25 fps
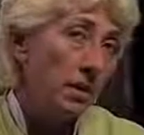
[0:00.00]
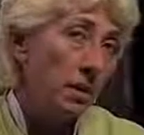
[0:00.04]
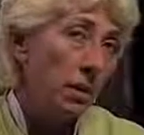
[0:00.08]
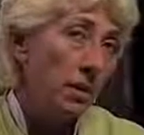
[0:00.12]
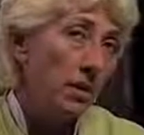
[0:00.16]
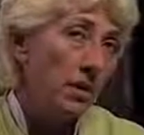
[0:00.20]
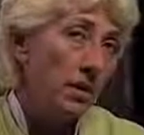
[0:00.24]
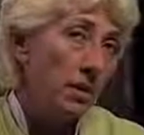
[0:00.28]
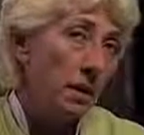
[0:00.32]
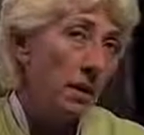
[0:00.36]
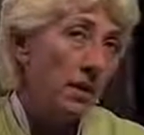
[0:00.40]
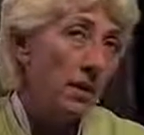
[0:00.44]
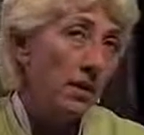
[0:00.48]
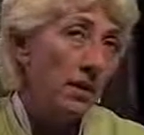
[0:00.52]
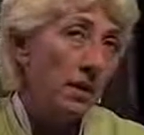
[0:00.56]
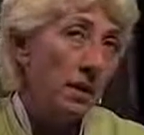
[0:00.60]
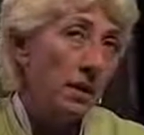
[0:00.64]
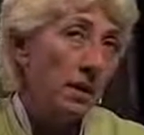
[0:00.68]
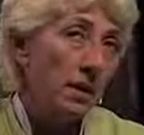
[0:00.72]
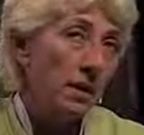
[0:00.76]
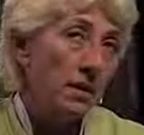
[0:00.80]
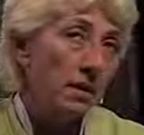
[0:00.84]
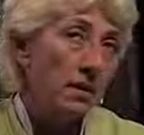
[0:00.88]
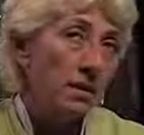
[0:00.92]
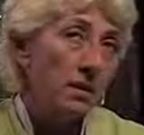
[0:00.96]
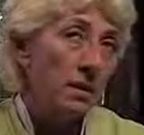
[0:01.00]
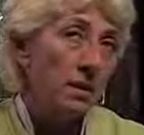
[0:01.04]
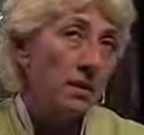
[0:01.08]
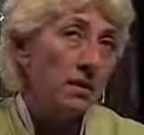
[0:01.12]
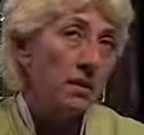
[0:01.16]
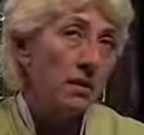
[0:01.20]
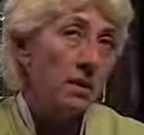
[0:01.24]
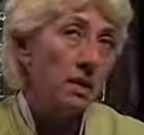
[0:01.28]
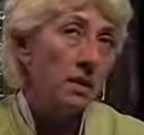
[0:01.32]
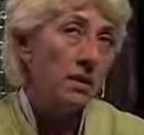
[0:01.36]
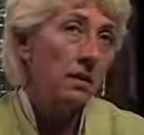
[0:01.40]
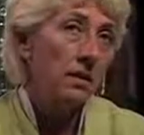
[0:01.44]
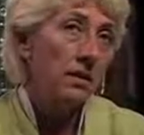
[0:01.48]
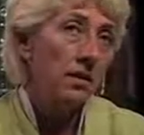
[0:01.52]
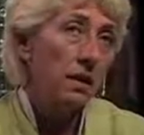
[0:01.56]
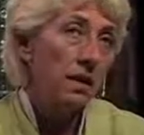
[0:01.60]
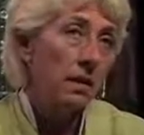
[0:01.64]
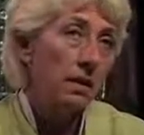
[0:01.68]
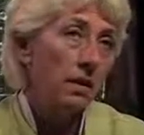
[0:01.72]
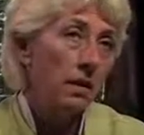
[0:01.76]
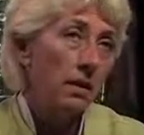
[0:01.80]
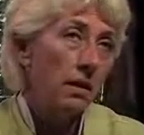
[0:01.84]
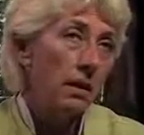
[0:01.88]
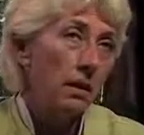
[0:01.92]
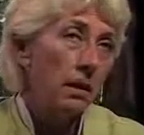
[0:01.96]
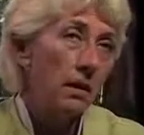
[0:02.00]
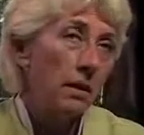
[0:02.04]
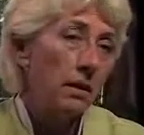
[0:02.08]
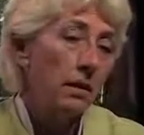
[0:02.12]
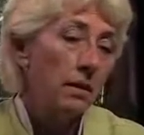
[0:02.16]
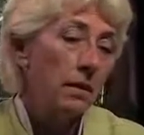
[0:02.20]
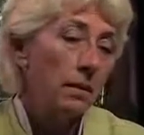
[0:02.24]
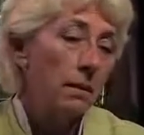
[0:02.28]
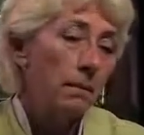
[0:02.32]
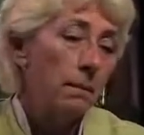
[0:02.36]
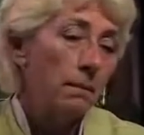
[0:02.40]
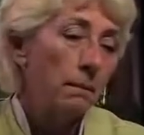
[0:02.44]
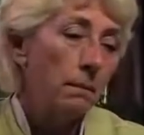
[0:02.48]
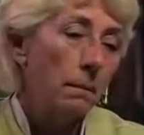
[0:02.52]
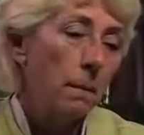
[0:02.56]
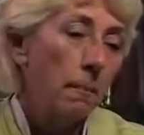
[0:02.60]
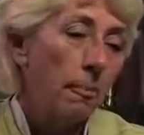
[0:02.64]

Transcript: Parks talked about this. He said the